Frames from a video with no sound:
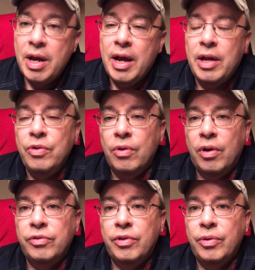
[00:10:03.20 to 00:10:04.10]
and you
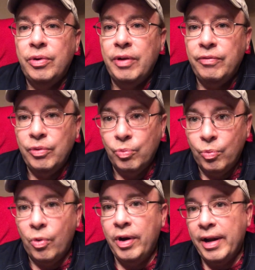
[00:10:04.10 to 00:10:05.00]
also, if you
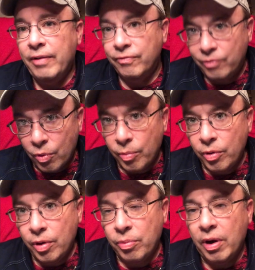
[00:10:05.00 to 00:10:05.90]
want a
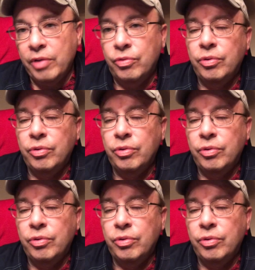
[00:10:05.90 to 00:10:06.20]
formal appraisal,